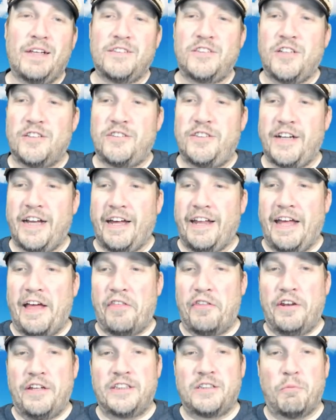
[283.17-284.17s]
So check out
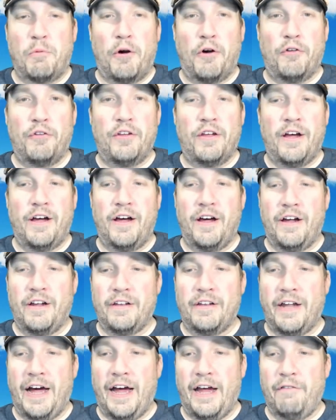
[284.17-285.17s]
Anthony Simone
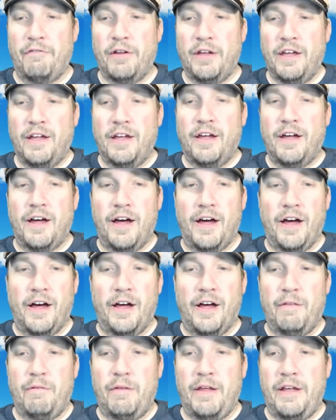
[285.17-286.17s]
live.
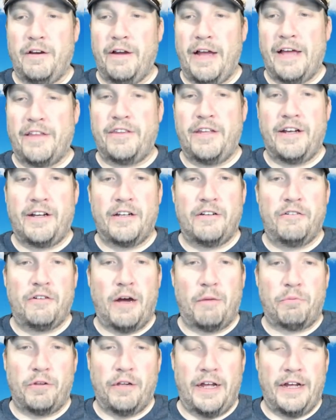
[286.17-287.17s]
Either Anthony can
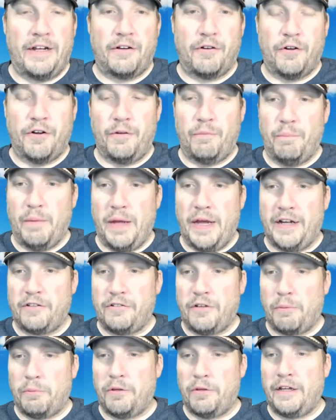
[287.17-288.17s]
drop the link or Meg can
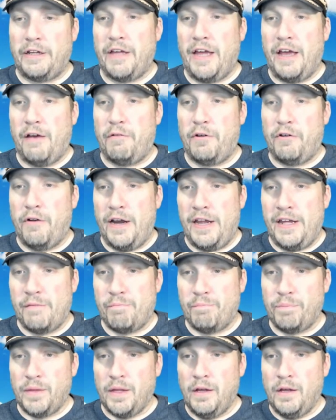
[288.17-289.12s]
drop the link if they haven't already.